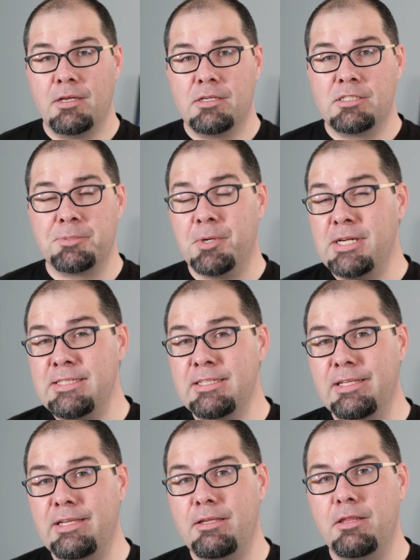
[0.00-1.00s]

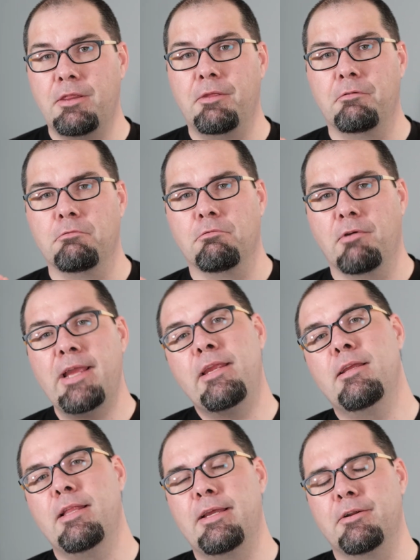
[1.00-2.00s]
Surprisingly, the
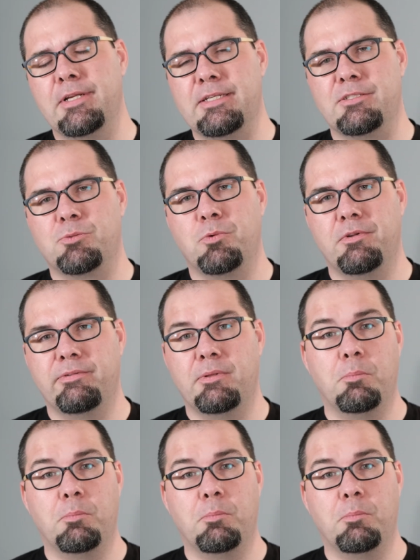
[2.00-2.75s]
regulator is one of the